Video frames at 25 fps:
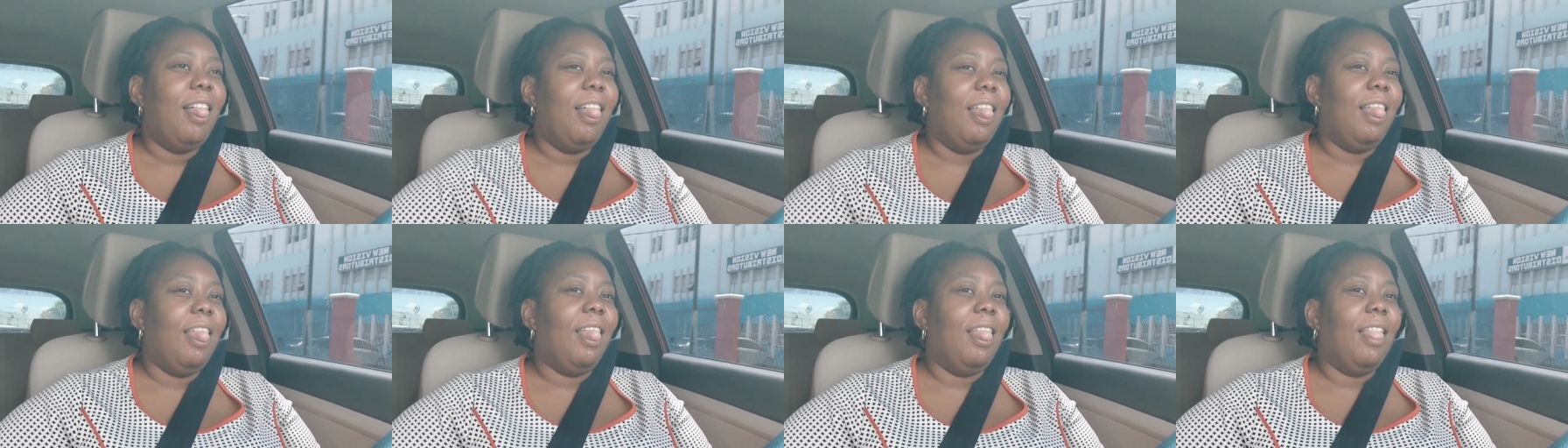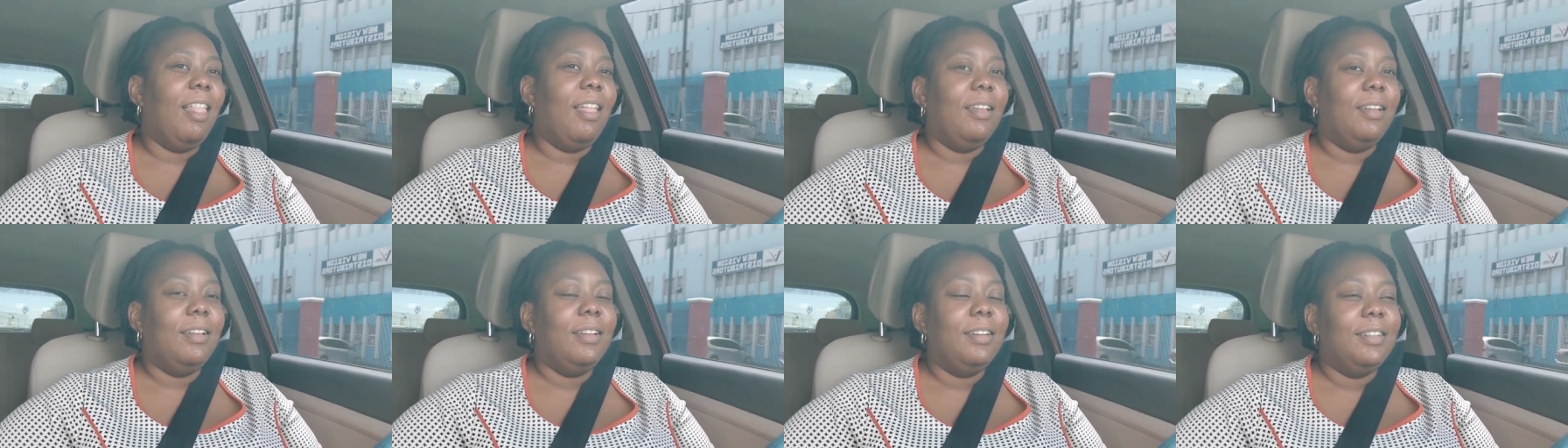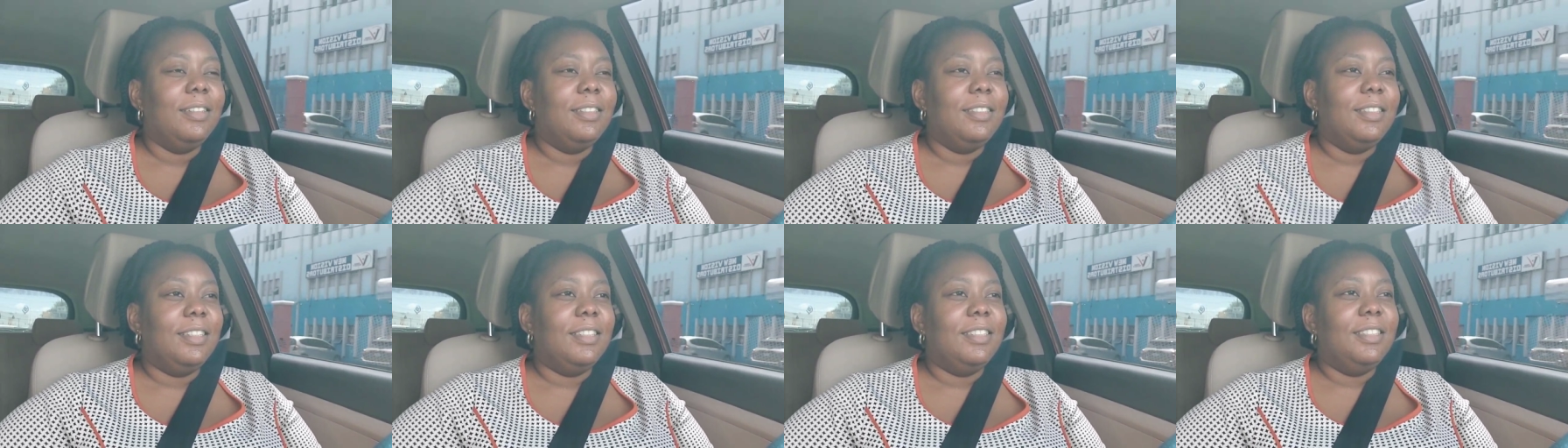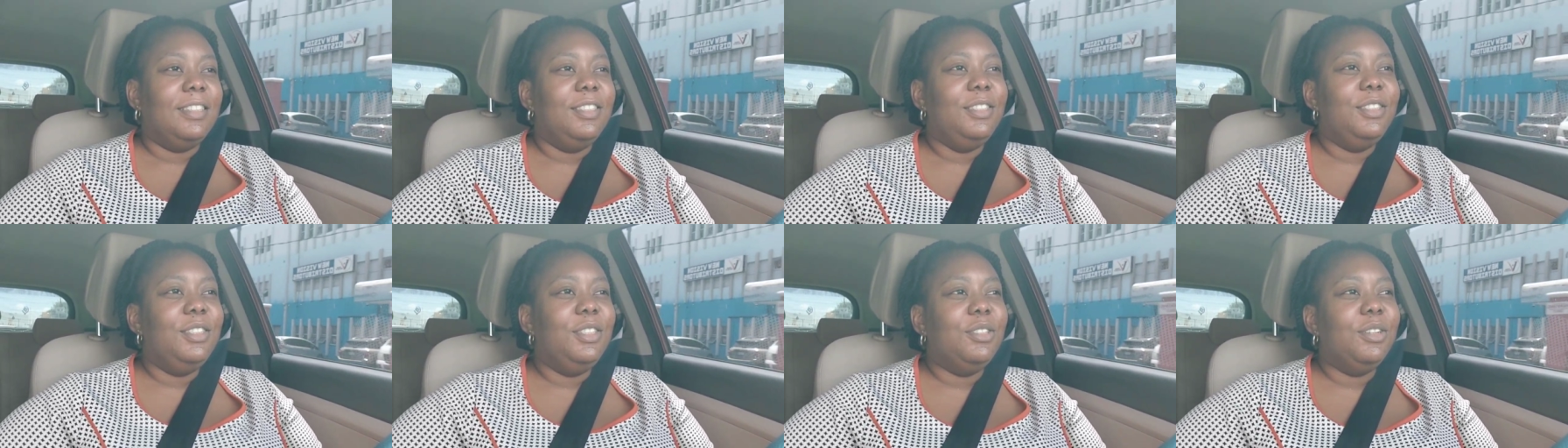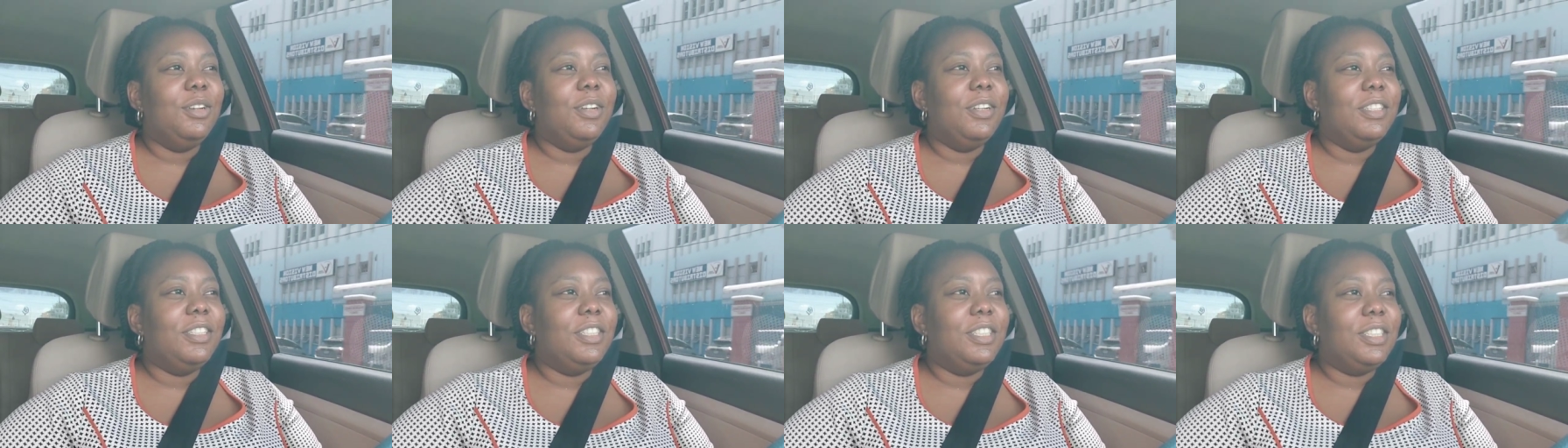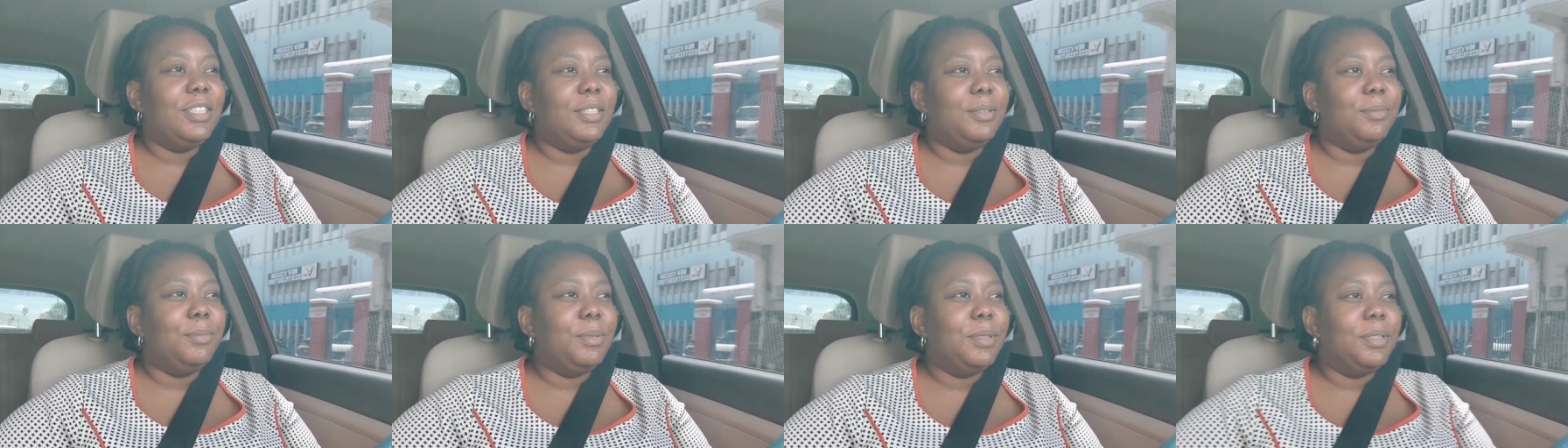uh yeah the usual
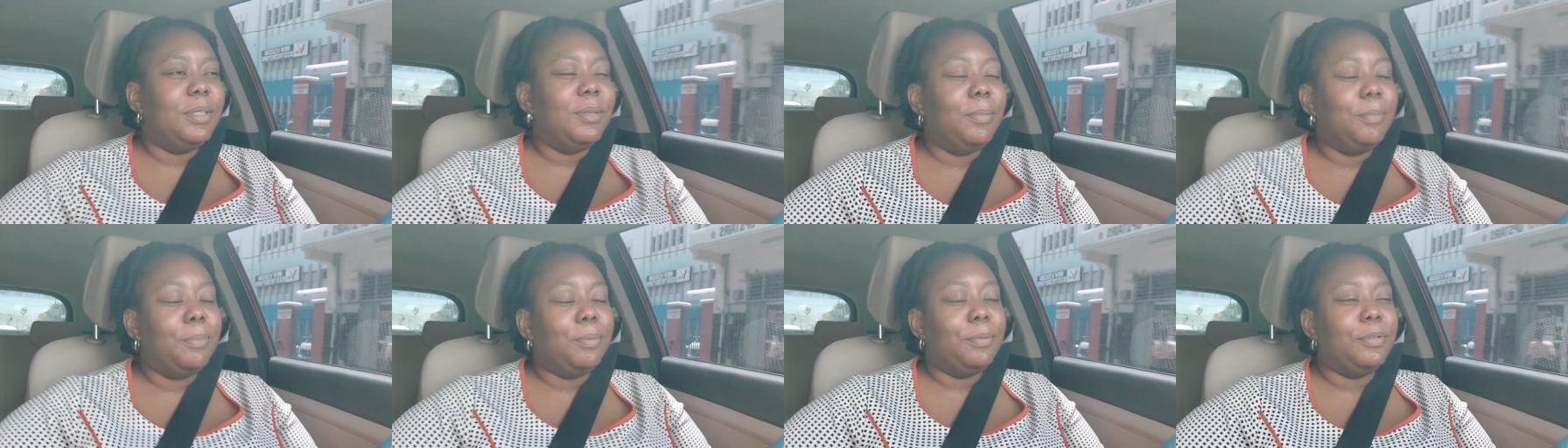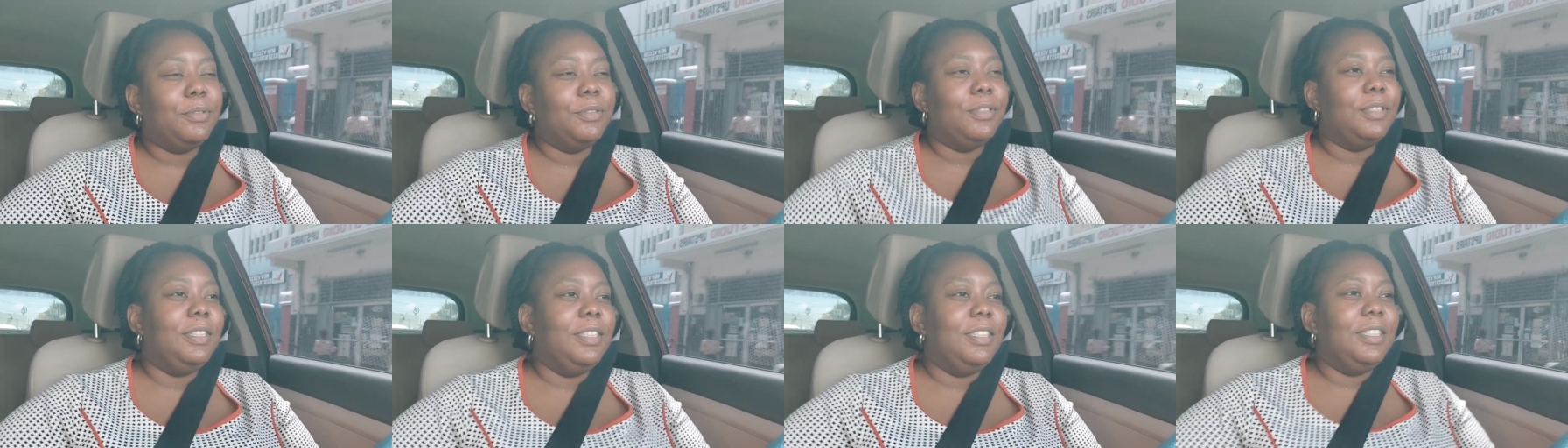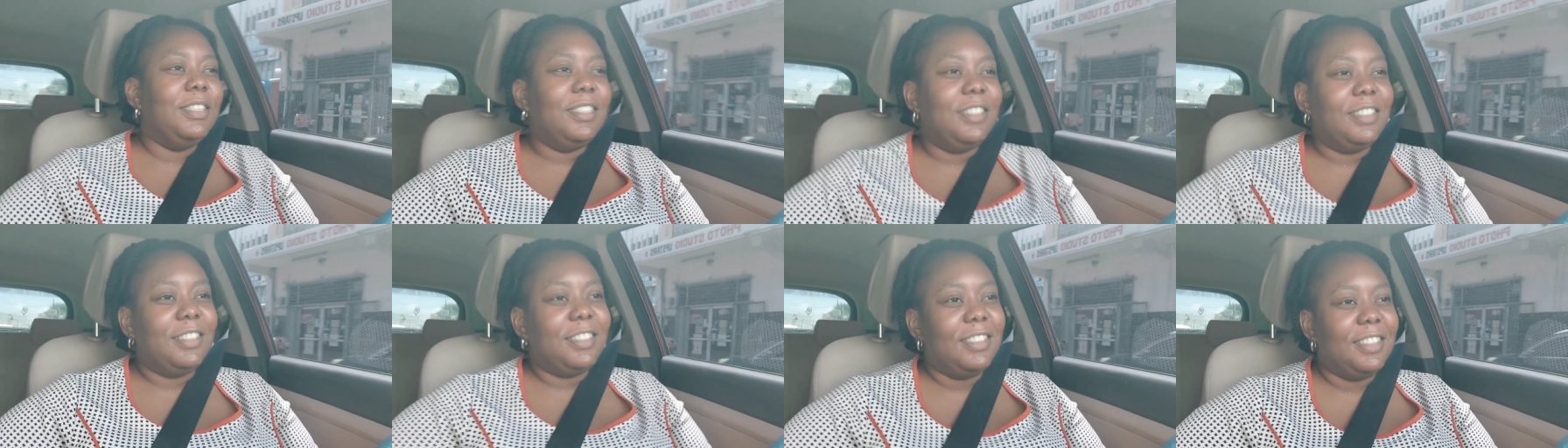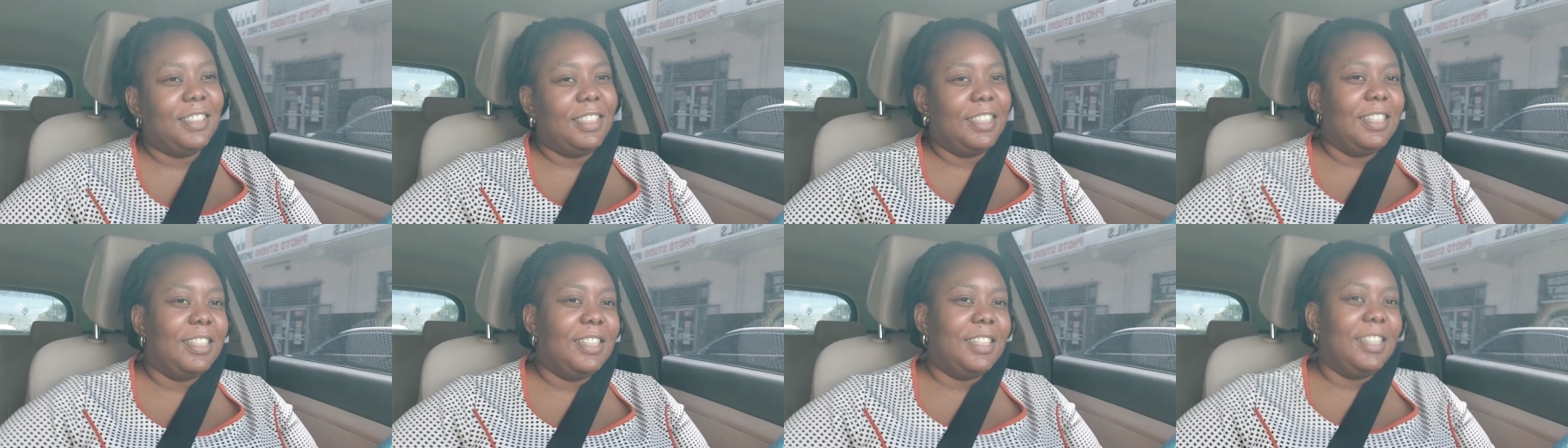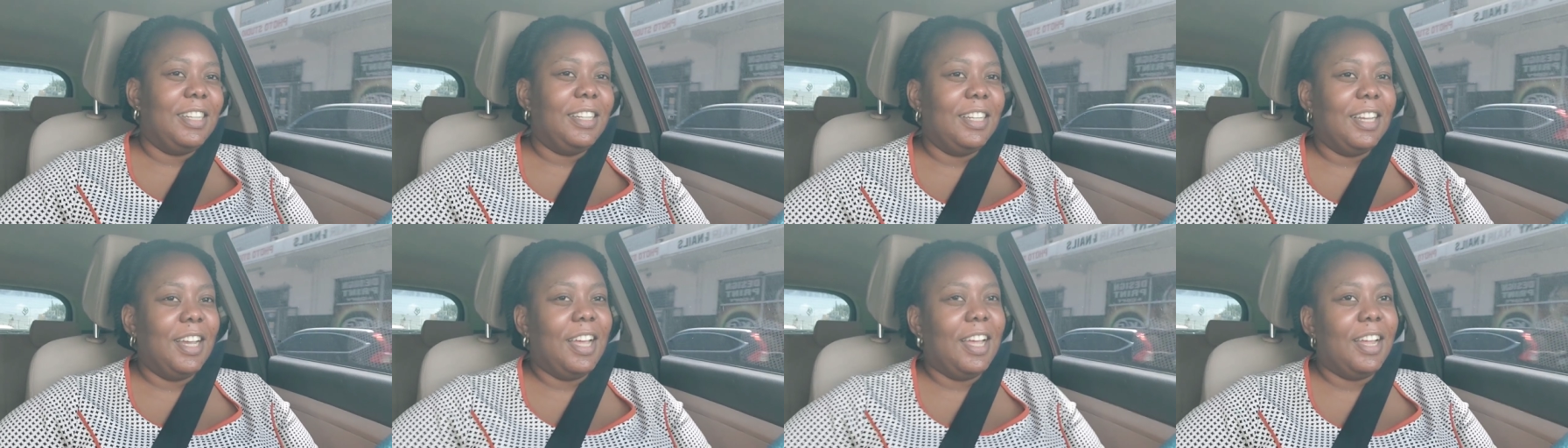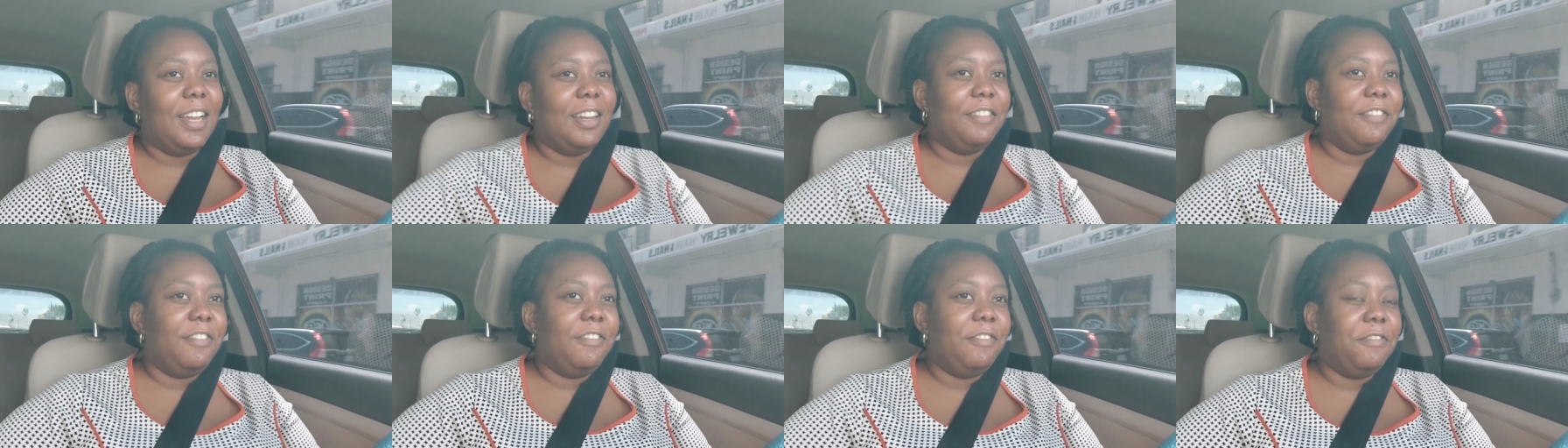gym pre today
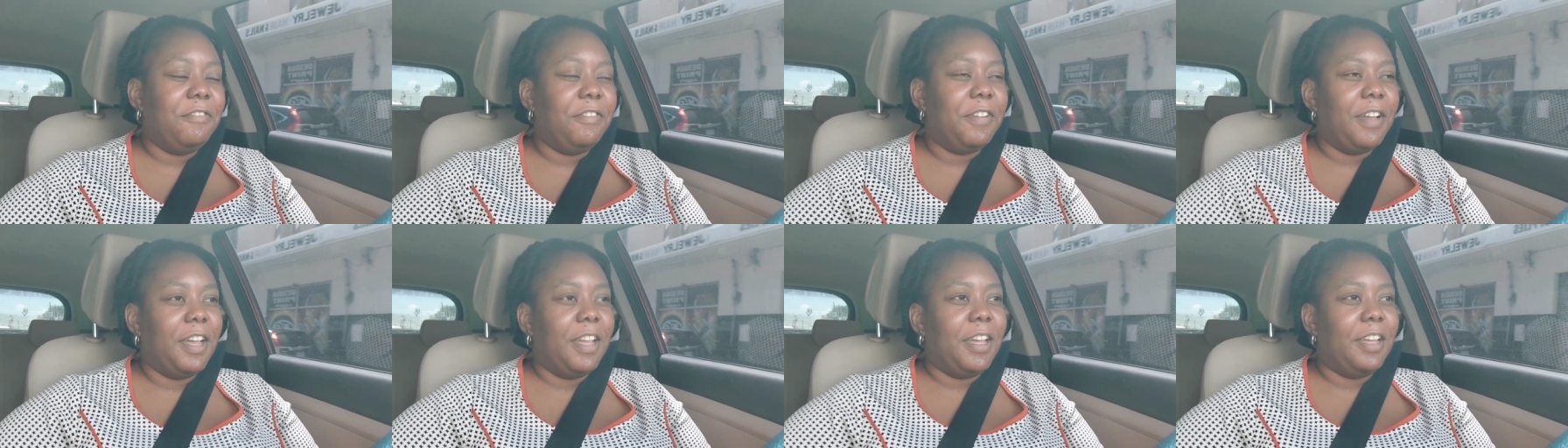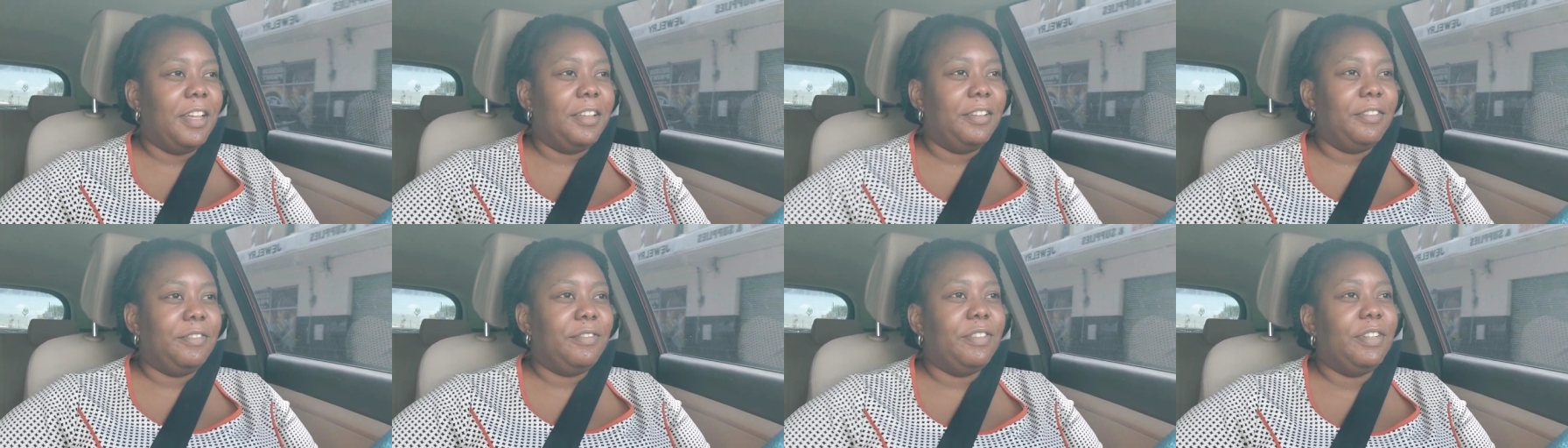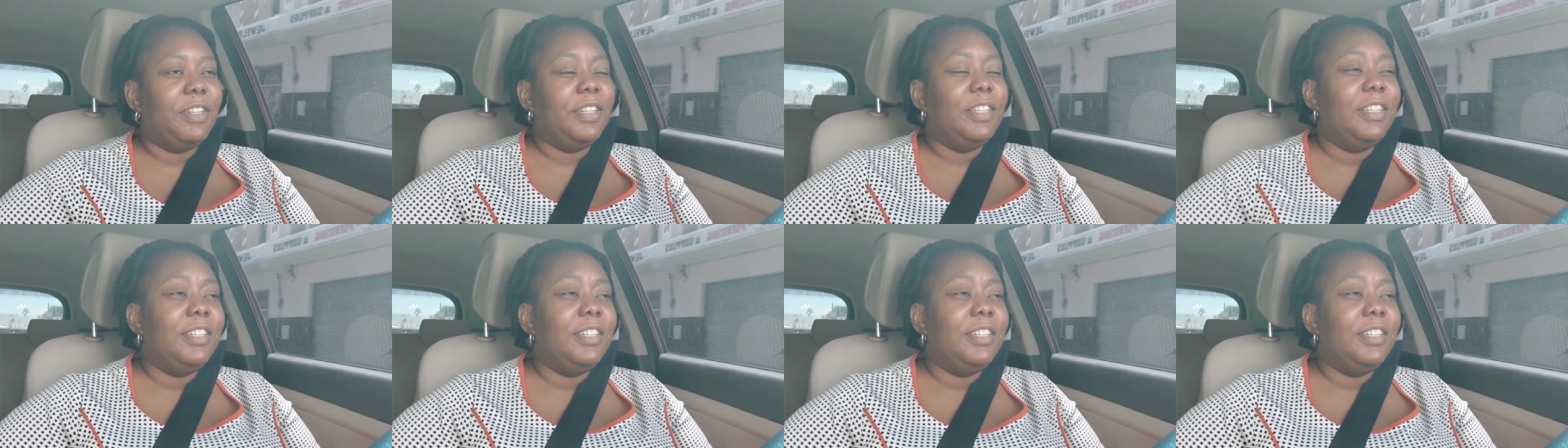at five